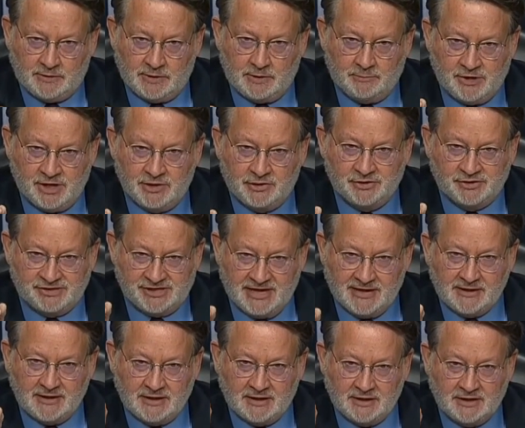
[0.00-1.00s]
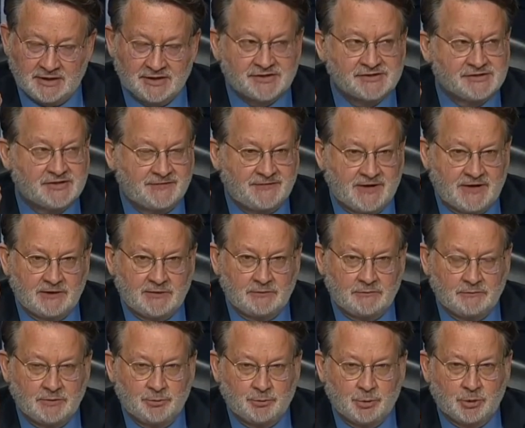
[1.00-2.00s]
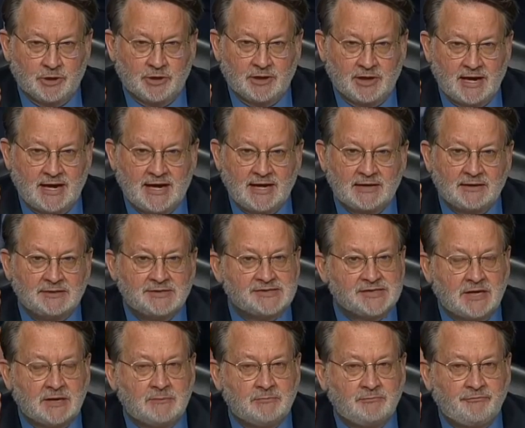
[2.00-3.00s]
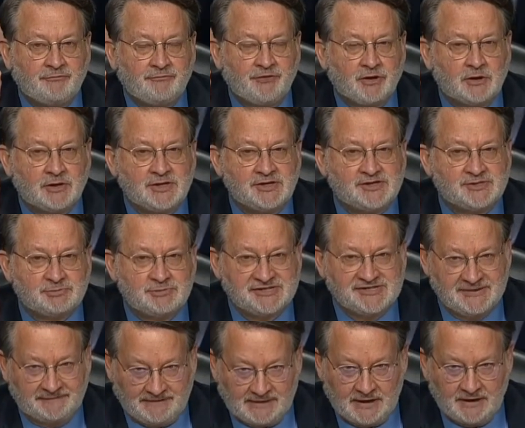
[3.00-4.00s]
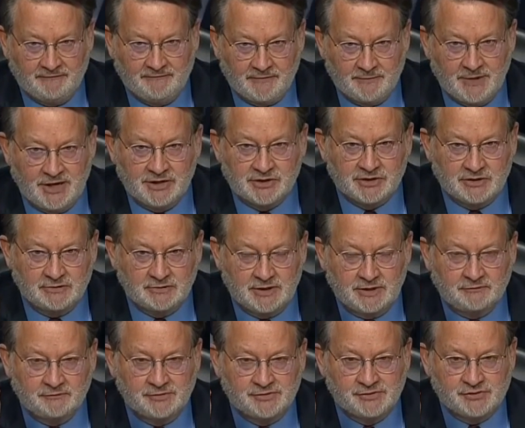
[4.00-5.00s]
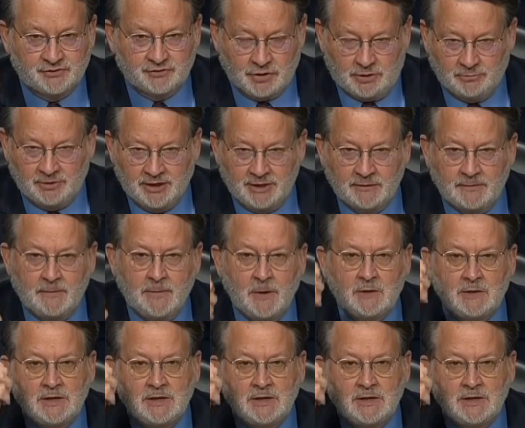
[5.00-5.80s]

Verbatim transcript: and my understanding is that that report had some fairly specific information that was troubling.